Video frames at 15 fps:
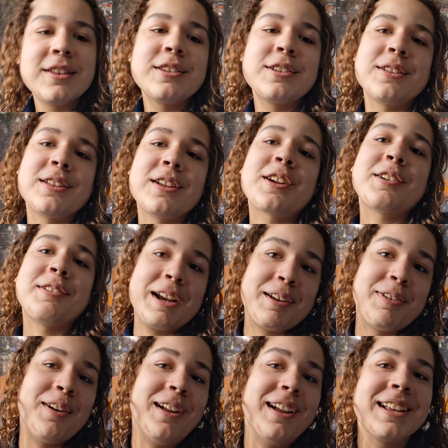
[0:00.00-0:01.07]
to the correct
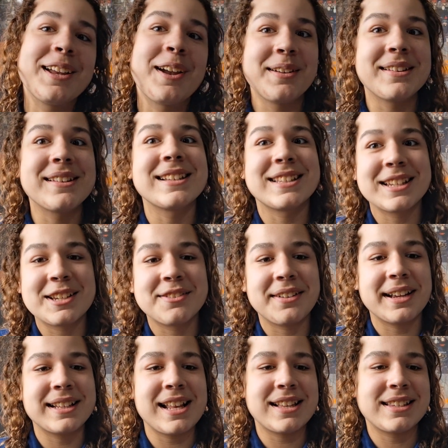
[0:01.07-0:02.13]
flight going to the
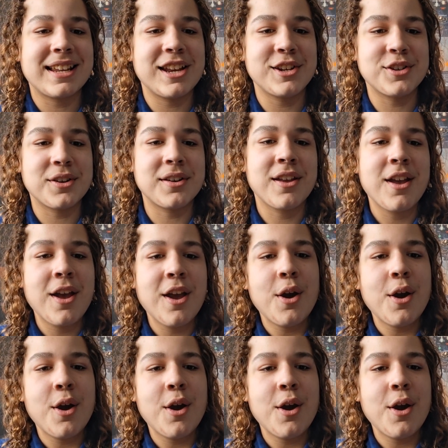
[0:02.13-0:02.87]
correct destination.